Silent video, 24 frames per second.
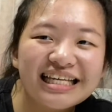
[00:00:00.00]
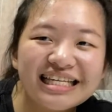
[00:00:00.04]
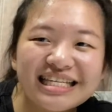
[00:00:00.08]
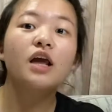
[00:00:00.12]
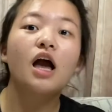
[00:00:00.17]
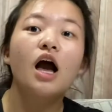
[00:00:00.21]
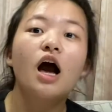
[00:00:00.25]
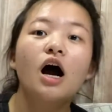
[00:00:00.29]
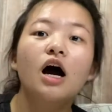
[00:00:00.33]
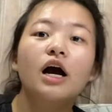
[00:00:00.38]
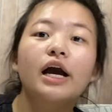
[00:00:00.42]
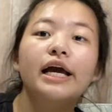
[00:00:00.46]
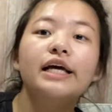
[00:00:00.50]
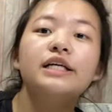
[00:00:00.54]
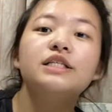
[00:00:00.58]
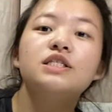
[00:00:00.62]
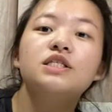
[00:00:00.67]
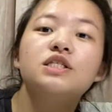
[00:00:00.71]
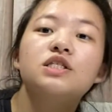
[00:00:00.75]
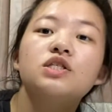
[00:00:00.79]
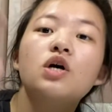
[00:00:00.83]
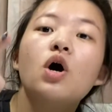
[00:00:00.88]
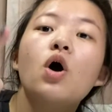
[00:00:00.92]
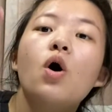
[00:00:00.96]
Okay,
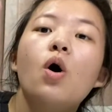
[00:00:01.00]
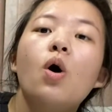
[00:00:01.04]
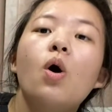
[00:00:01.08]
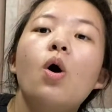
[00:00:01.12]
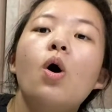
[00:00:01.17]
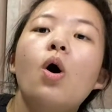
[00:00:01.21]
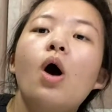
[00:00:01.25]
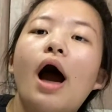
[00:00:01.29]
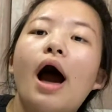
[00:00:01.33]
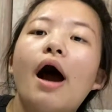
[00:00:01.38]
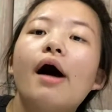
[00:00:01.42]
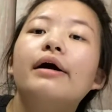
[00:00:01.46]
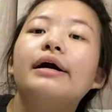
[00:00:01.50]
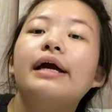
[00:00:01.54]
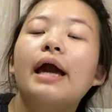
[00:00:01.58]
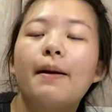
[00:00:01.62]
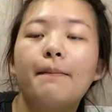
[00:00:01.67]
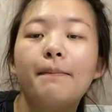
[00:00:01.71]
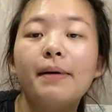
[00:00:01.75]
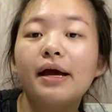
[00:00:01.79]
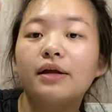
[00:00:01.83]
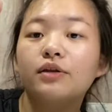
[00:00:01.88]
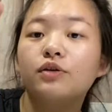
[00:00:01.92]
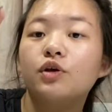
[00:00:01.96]
so I'll get
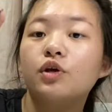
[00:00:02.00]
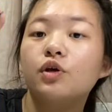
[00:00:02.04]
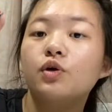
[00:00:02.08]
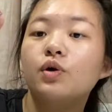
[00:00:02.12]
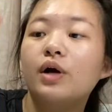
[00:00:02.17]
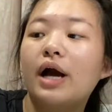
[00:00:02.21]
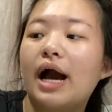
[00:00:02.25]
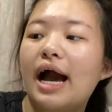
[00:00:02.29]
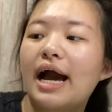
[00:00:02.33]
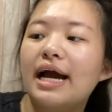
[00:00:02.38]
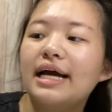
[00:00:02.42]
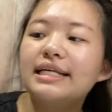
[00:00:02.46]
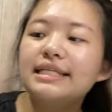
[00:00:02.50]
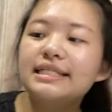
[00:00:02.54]
back to you guys